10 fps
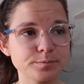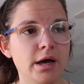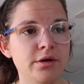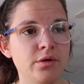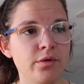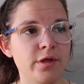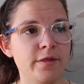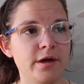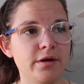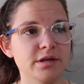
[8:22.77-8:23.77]
I know
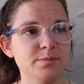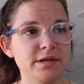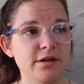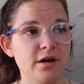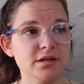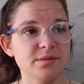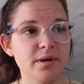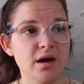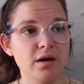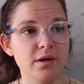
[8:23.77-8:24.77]
that there has been talks
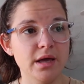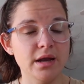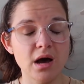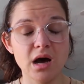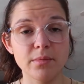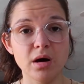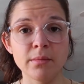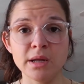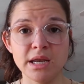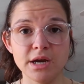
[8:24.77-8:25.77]
about an Ama
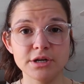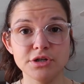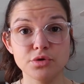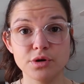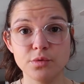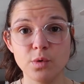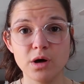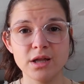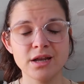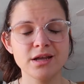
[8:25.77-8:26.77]
Maniere Jordan
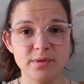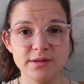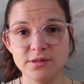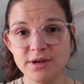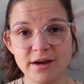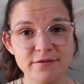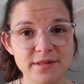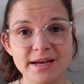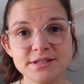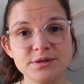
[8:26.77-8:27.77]
1. I'll be on the lookout for
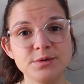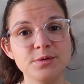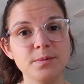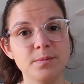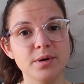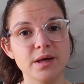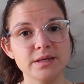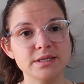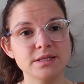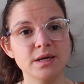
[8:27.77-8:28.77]
that too,
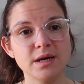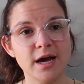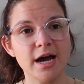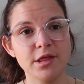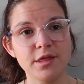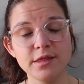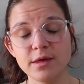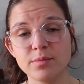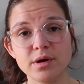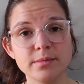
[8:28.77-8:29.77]
but... I think
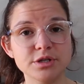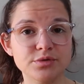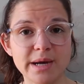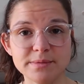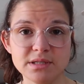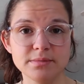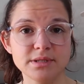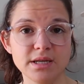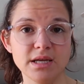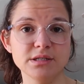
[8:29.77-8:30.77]
that pretty much wraps up
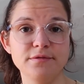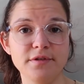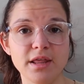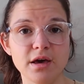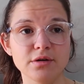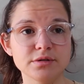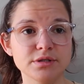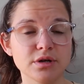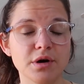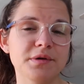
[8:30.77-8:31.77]
today's video,
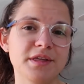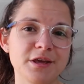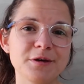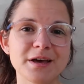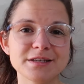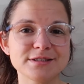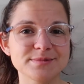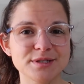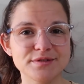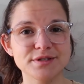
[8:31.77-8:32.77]
so thank you guys
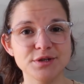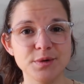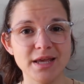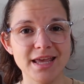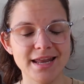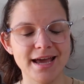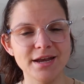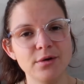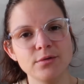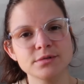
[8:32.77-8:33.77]
so much for tuning in. I
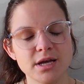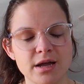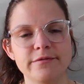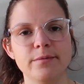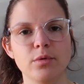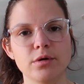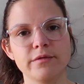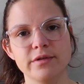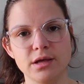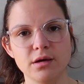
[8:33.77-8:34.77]
know it was kind of a
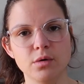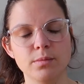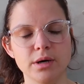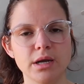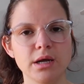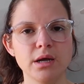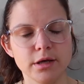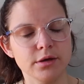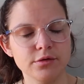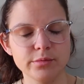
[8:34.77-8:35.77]
boring video, but
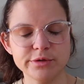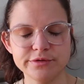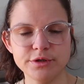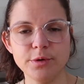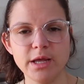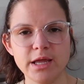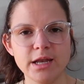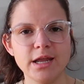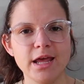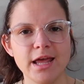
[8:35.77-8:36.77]
thank you so much for tuning
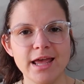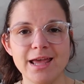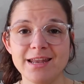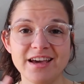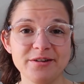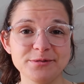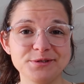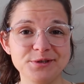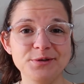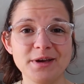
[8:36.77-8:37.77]
in, and I will
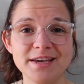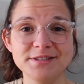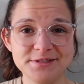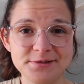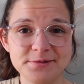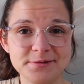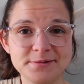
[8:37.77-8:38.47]
see you guys soon.